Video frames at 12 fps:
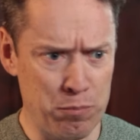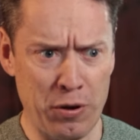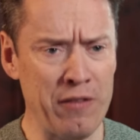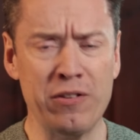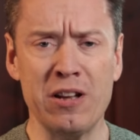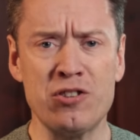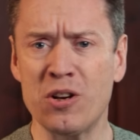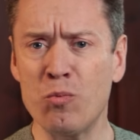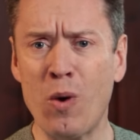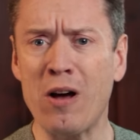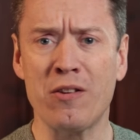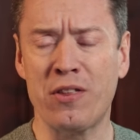privilege
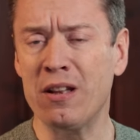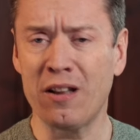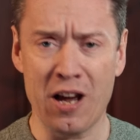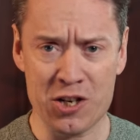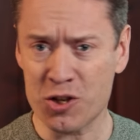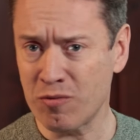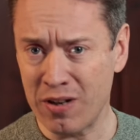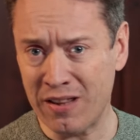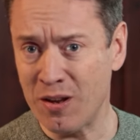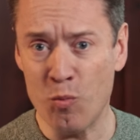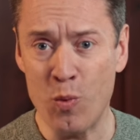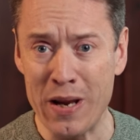and wealth and luxury
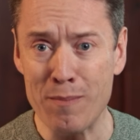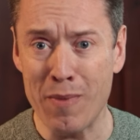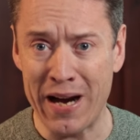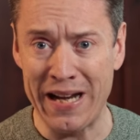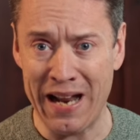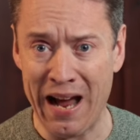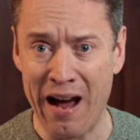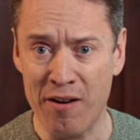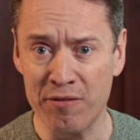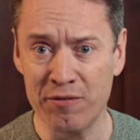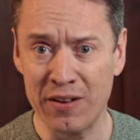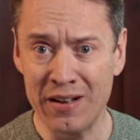that we might
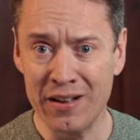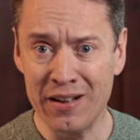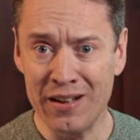have,